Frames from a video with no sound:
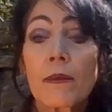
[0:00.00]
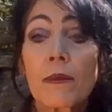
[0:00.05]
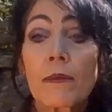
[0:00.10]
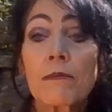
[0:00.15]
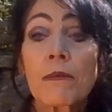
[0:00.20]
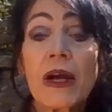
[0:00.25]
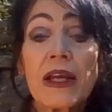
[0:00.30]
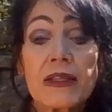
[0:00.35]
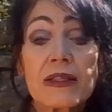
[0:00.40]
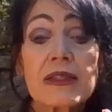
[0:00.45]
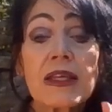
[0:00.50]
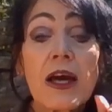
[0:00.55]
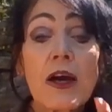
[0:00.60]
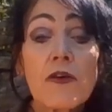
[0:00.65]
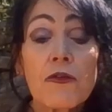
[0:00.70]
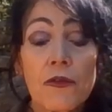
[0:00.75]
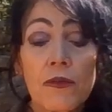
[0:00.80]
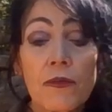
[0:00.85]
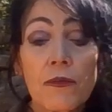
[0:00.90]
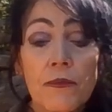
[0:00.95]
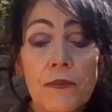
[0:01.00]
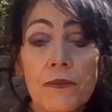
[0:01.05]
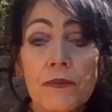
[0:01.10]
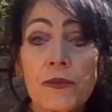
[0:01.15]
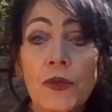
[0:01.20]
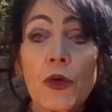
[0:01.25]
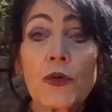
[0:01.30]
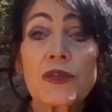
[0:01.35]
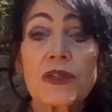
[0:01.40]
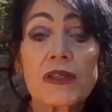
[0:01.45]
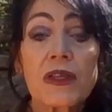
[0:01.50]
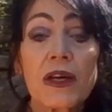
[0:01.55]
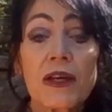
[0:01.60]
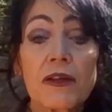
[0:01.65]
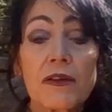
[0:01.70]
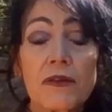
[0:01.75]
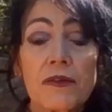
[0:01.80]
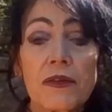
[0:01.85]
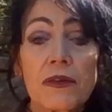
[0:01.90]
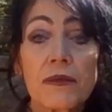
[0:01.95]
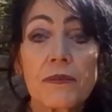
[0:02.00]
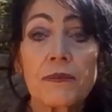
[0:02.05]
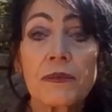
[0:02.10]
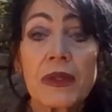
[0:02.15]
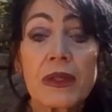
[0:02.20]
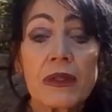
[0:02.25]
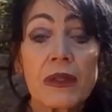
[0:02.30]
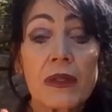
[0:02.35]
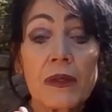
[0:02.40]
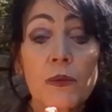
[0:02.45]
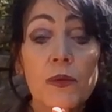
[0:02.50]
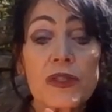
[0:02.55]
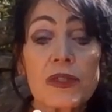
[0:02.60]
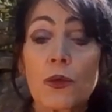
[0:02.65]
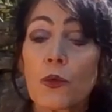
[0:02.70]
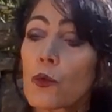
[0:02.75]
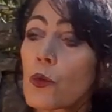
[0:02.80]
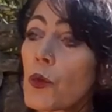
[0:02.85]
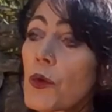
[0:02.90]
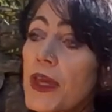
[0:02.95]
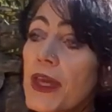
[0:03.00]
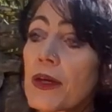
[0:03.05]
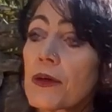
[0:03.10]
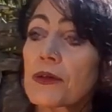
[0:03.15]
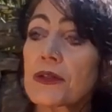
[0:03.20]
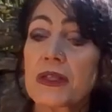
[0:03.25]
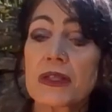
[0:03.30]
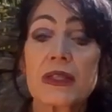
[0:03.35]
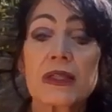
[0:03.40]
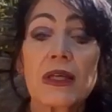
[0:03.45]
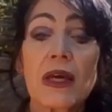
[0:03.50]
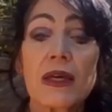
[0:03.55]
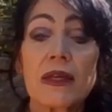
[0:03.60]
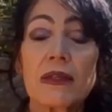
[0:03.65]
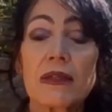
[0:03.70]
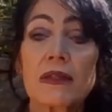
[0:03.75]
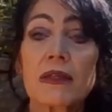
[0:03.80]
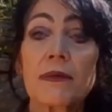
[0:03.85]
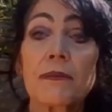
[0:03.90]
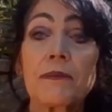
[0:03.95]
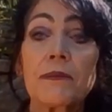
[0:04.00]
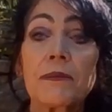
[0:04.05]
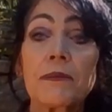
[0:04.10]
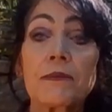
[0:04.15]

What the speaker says: myself nosedive. It was a weird state.